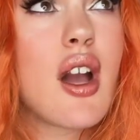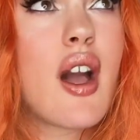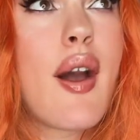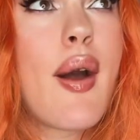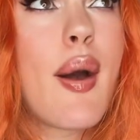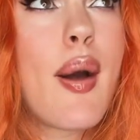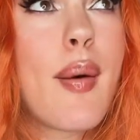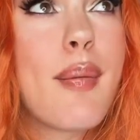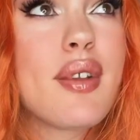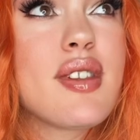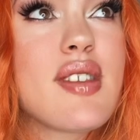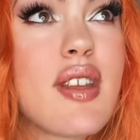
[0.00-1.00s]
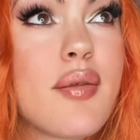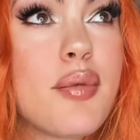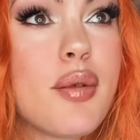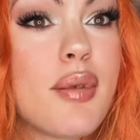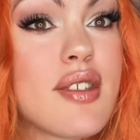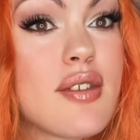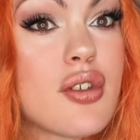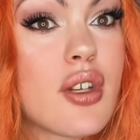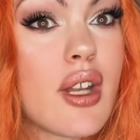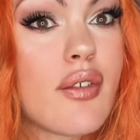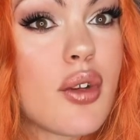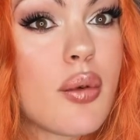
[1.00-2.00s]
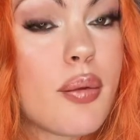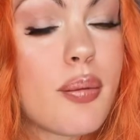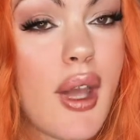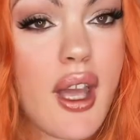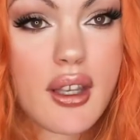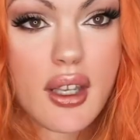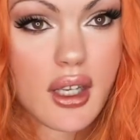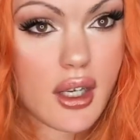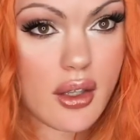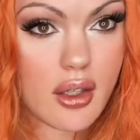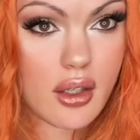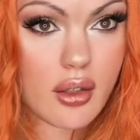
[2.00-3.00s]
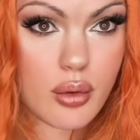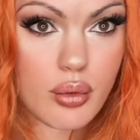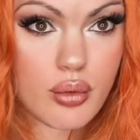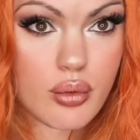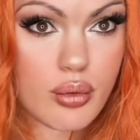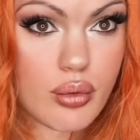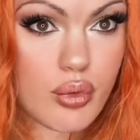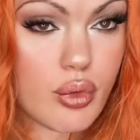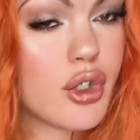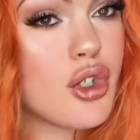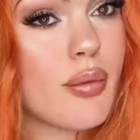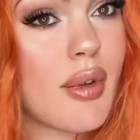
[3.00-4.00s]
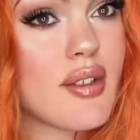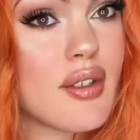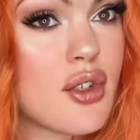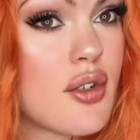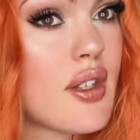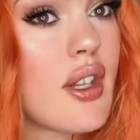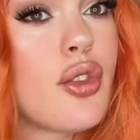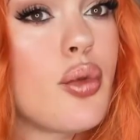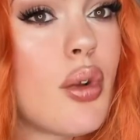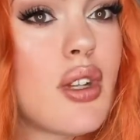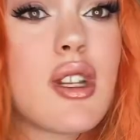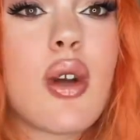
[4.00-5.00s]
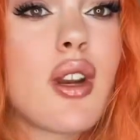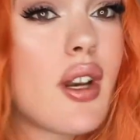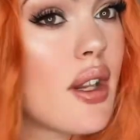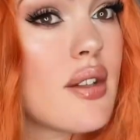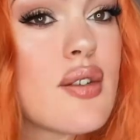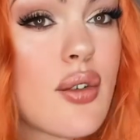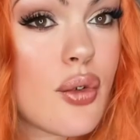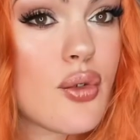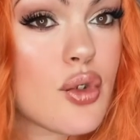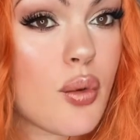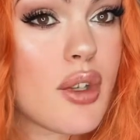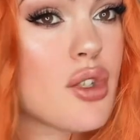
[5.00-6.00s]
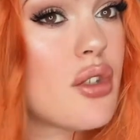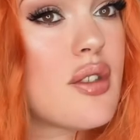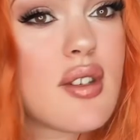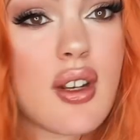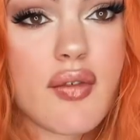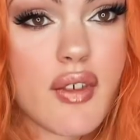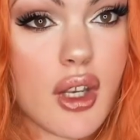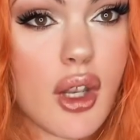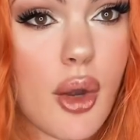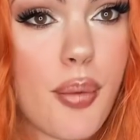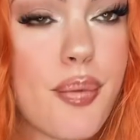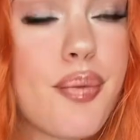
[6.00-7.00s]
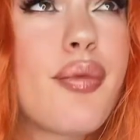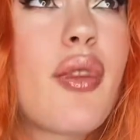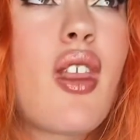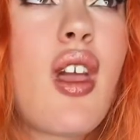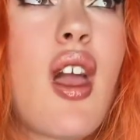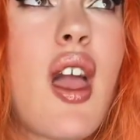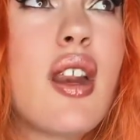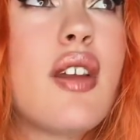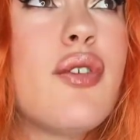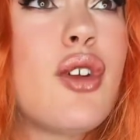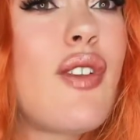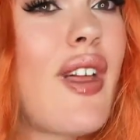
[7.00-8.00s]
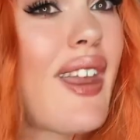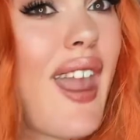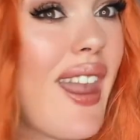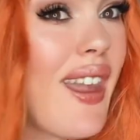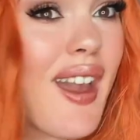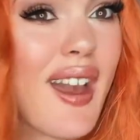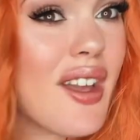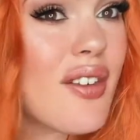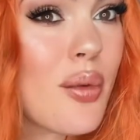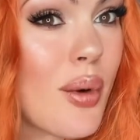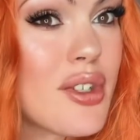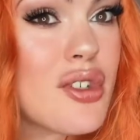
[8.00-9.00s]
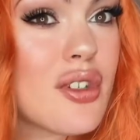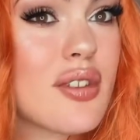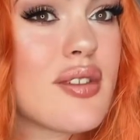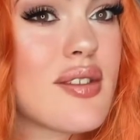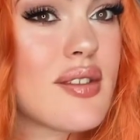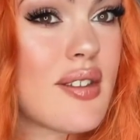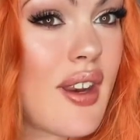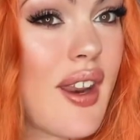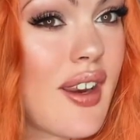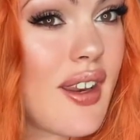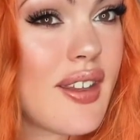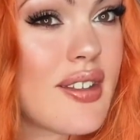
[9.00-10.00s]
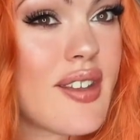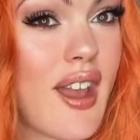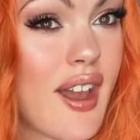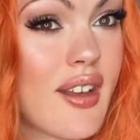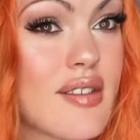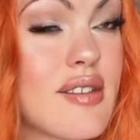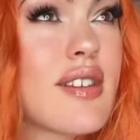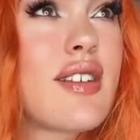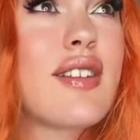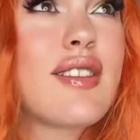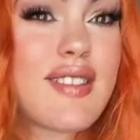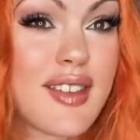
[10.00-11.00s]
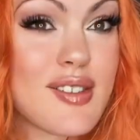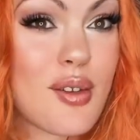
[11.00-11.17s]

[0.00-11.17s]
Instead of me messaging everyone back, kind of read your messages, get the rundown, and answer those questions on a video. And if you're like, hey, I have questions that I didn't get to ask, that's